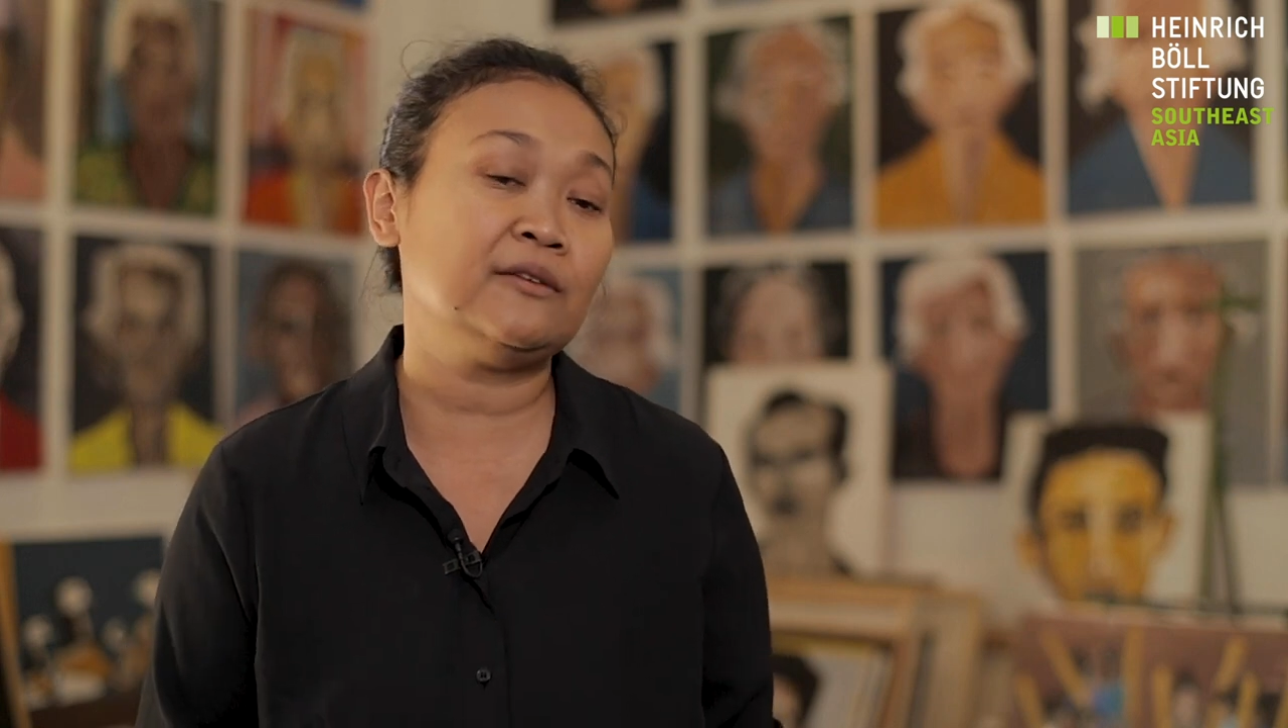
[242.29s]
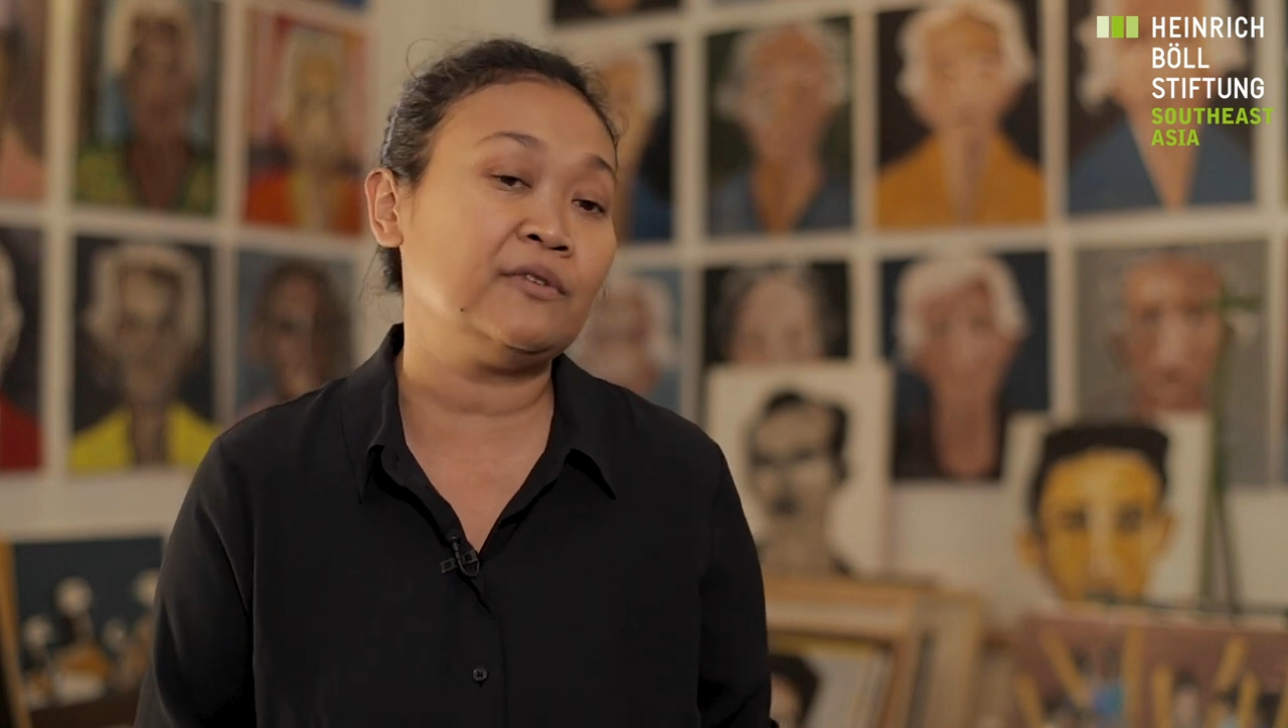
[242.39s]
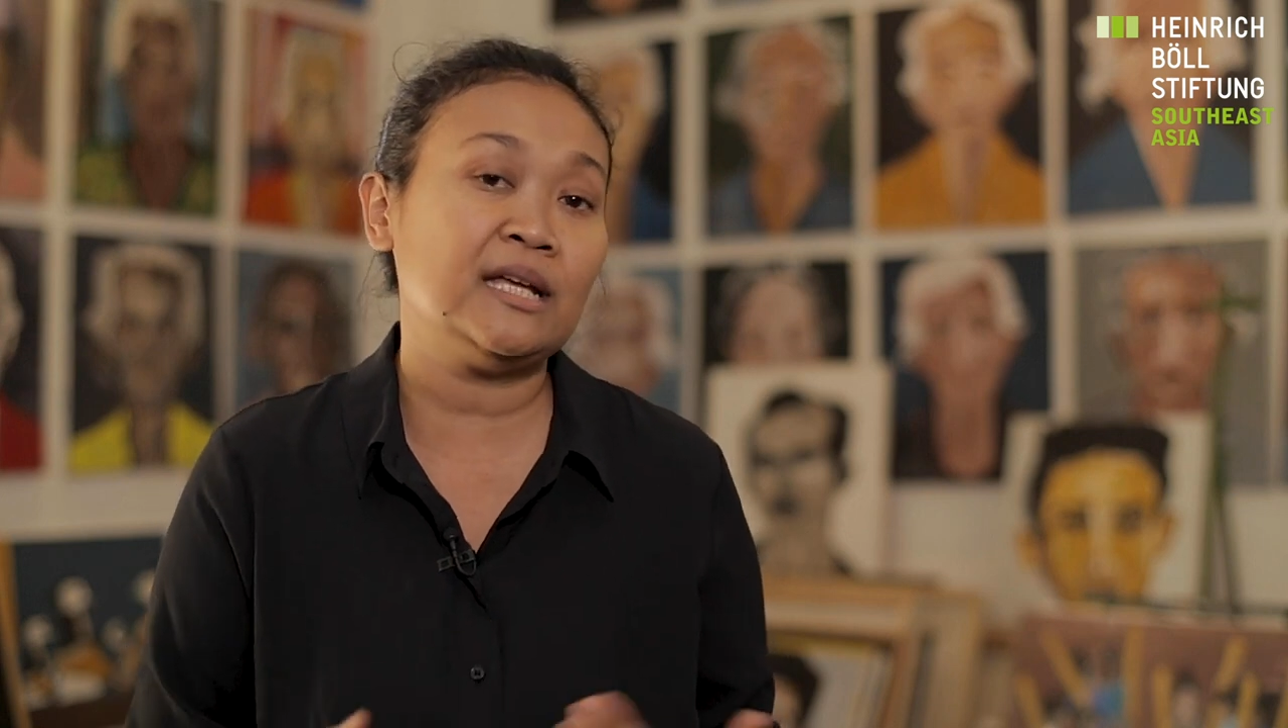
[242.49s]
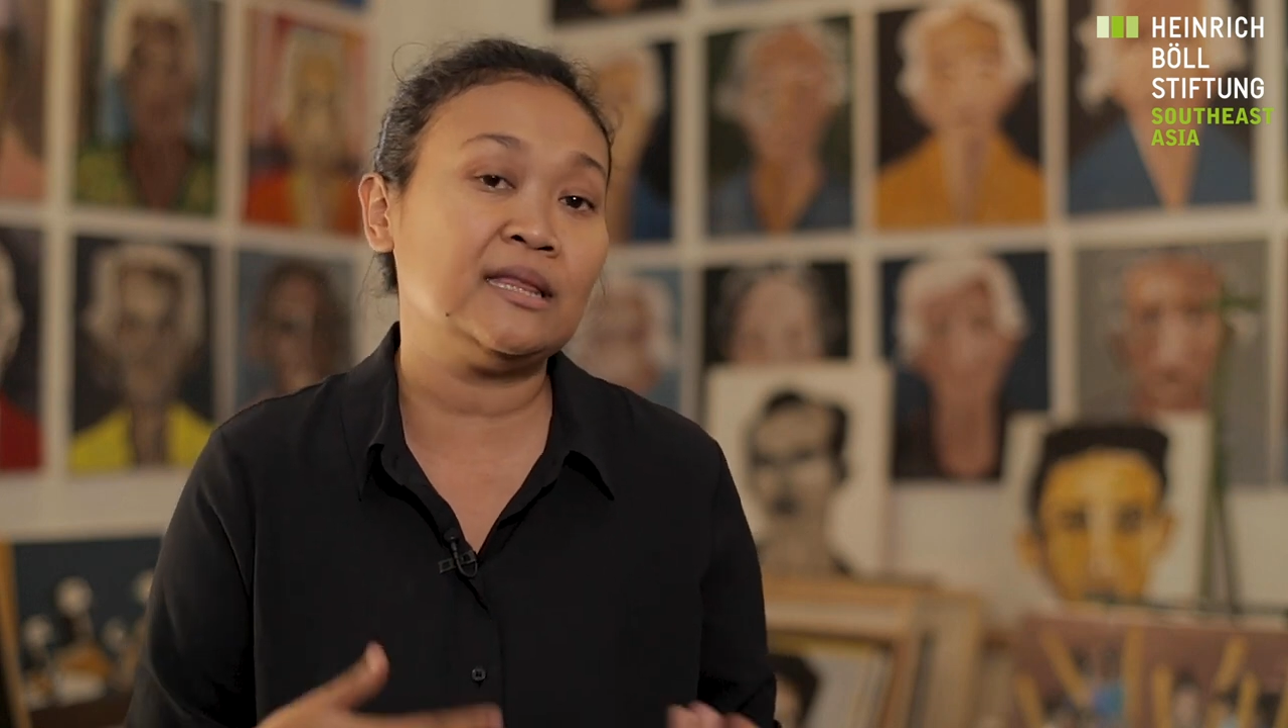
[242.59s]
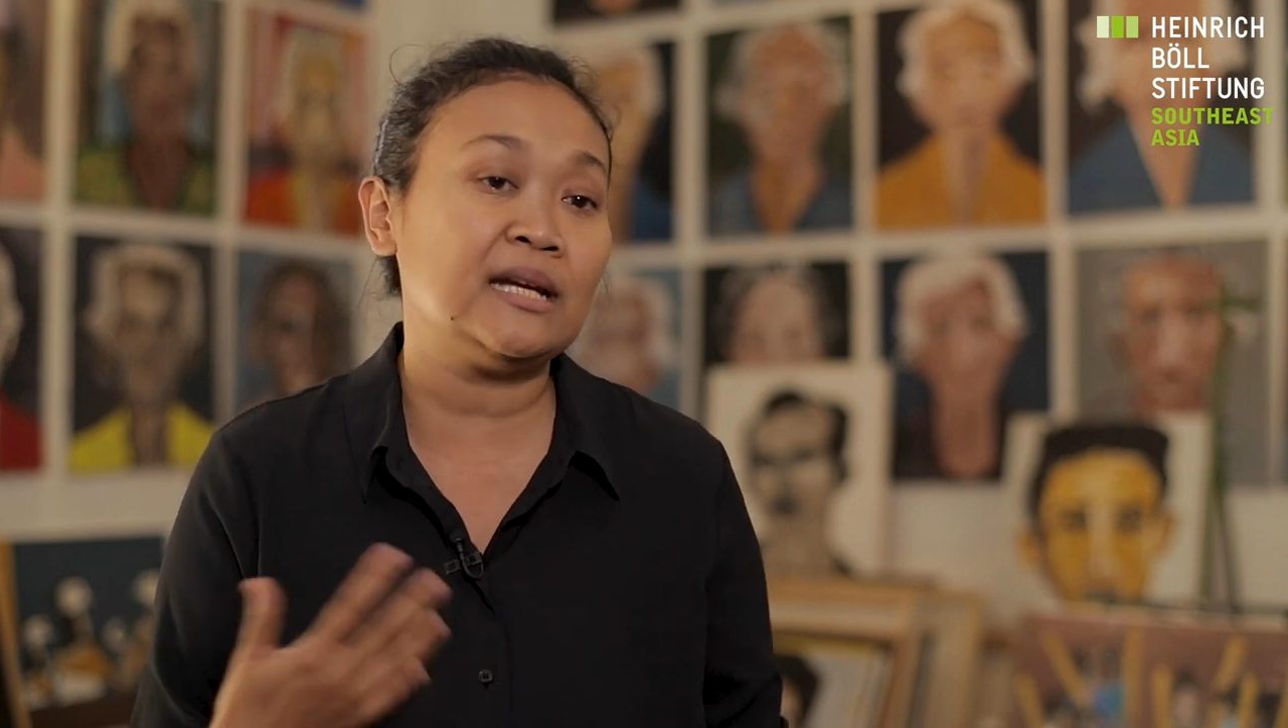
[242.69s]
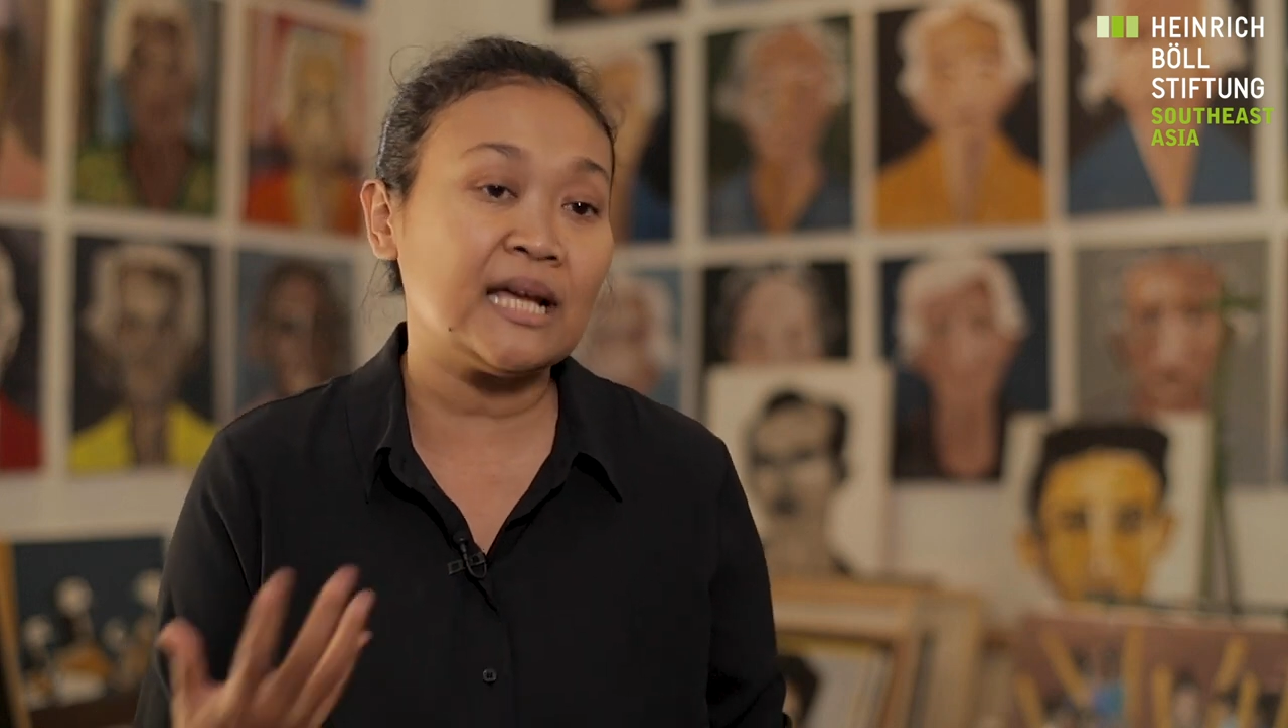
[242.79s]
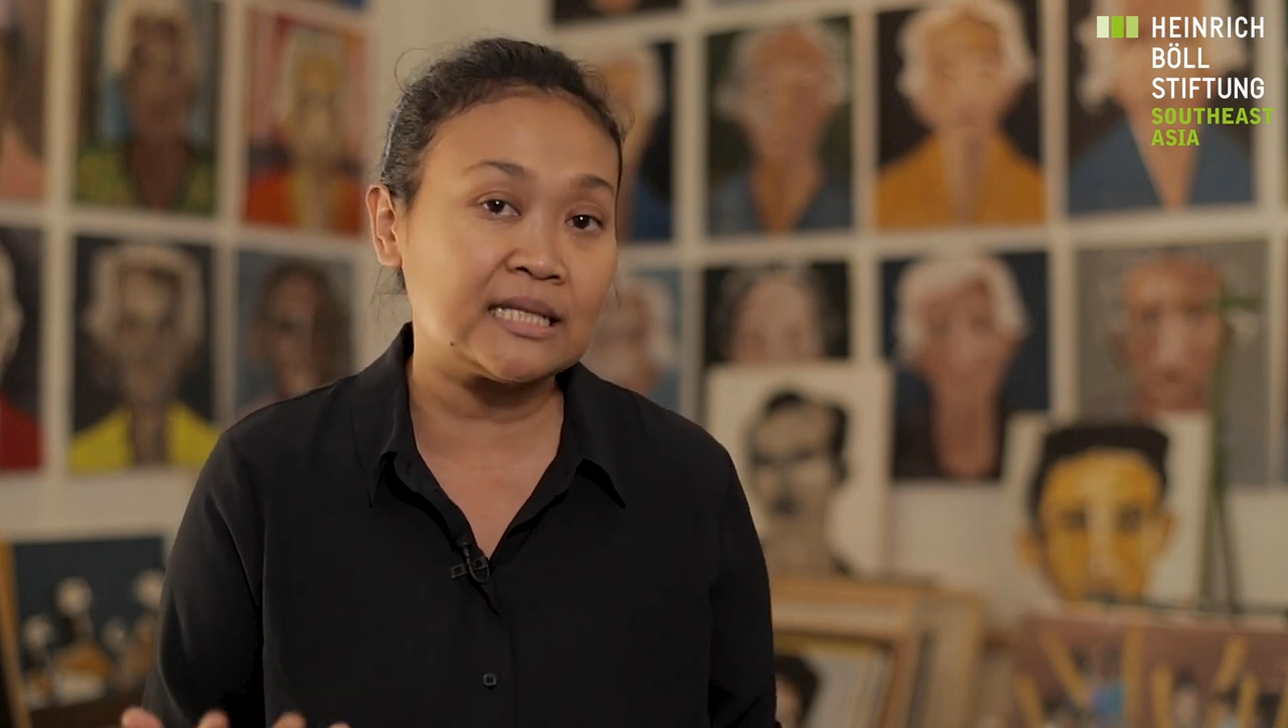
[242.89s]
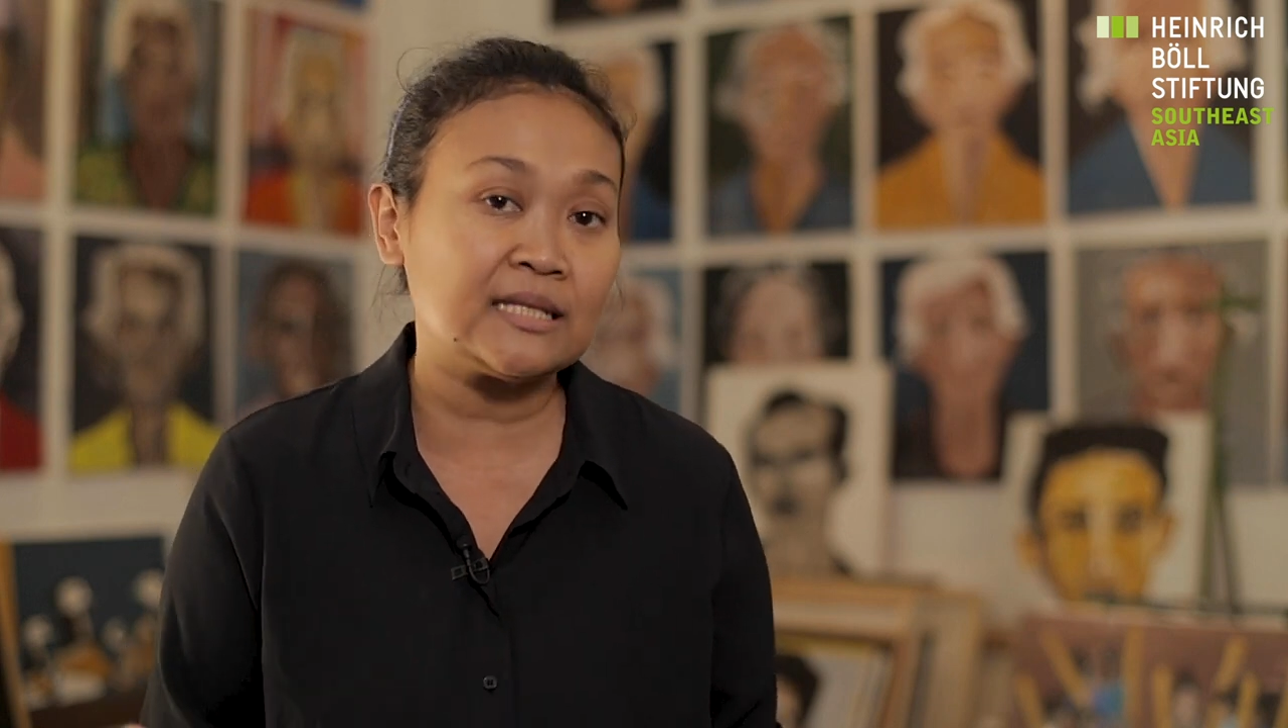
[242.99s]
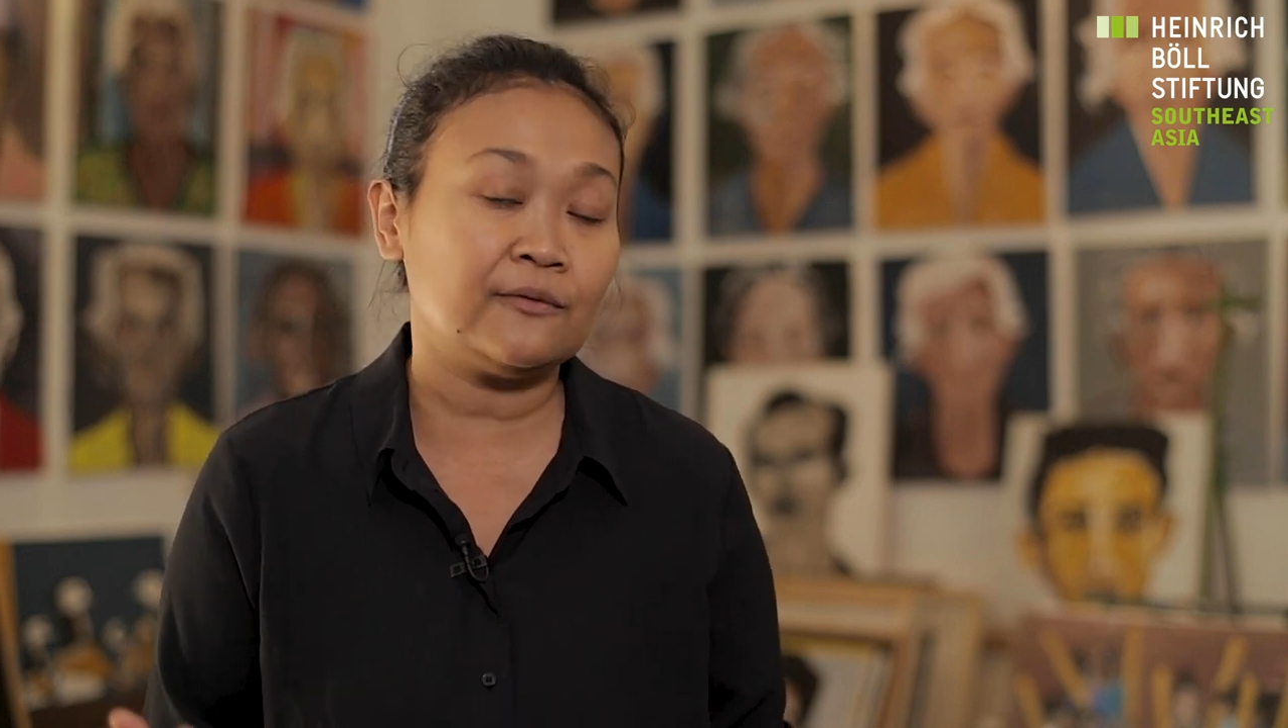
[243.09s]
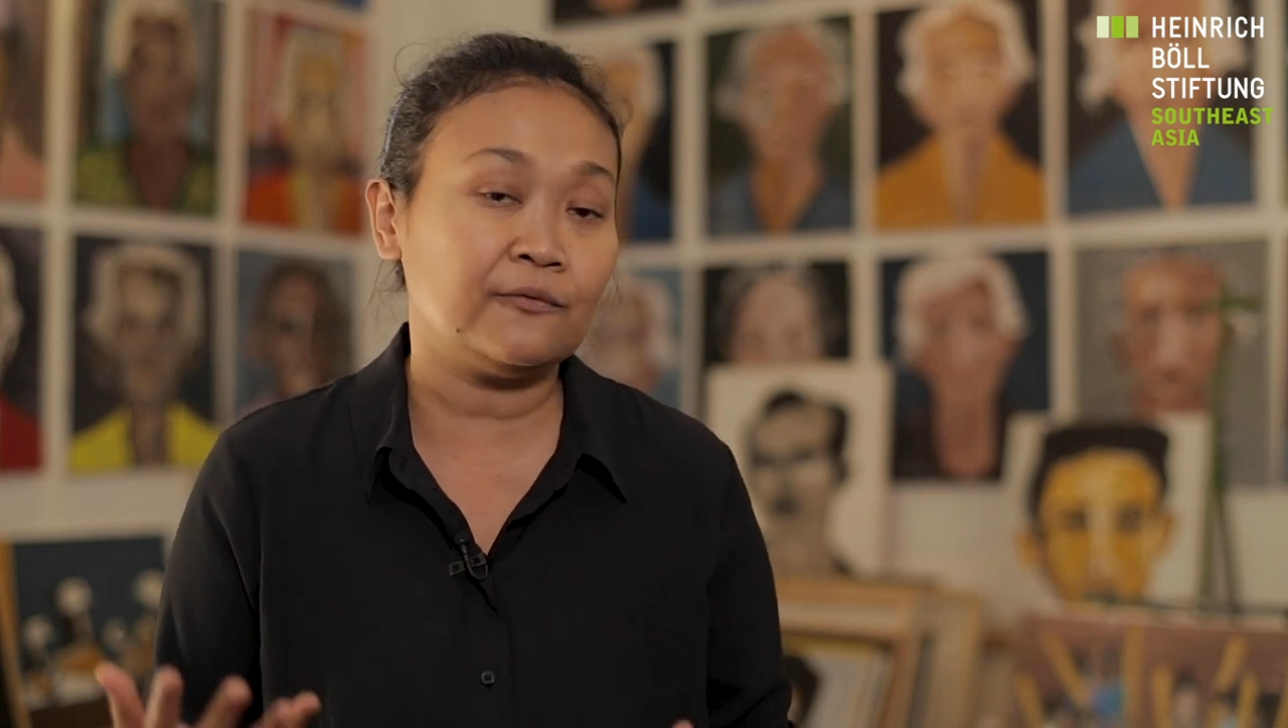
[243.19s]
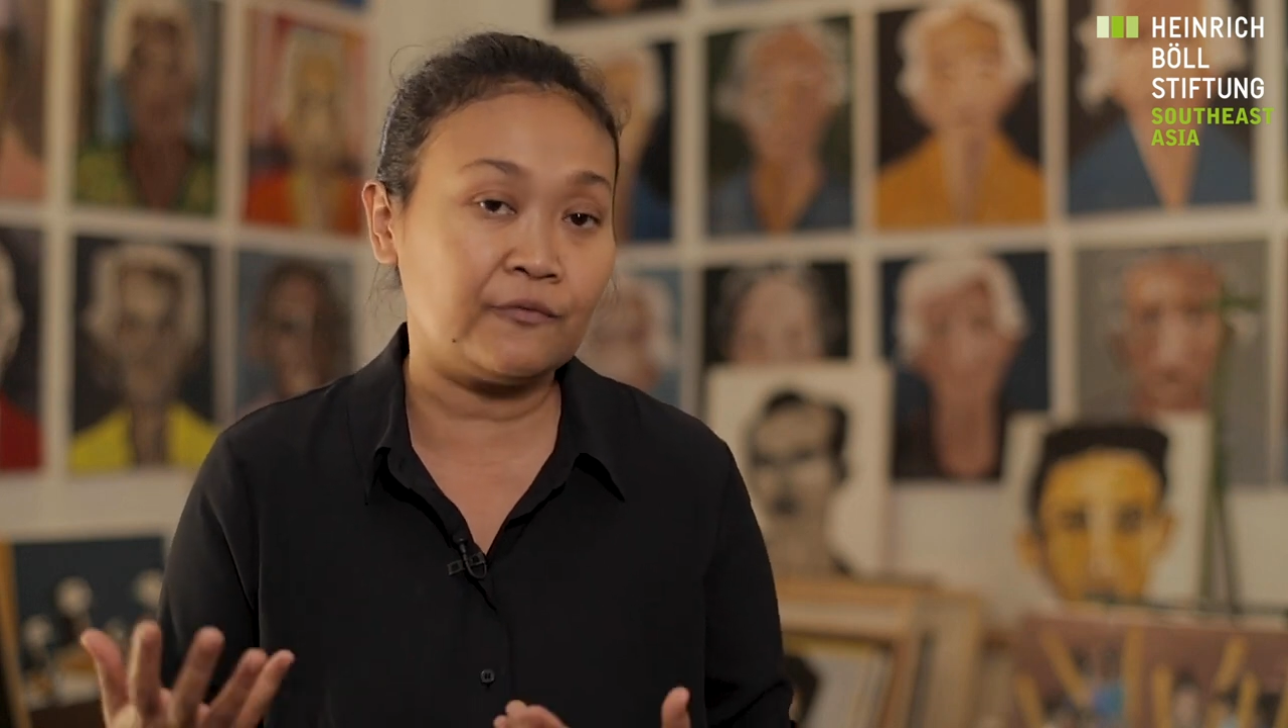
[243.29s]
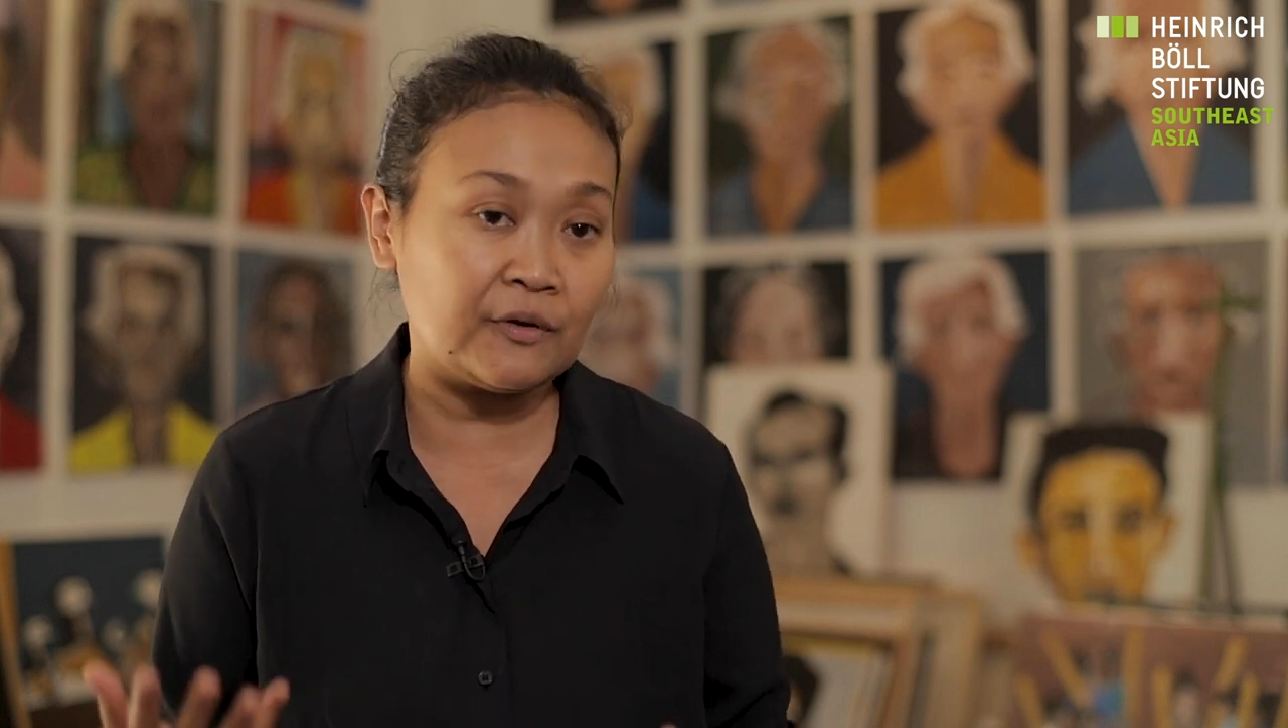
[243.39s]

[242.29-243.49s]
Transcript: even in the next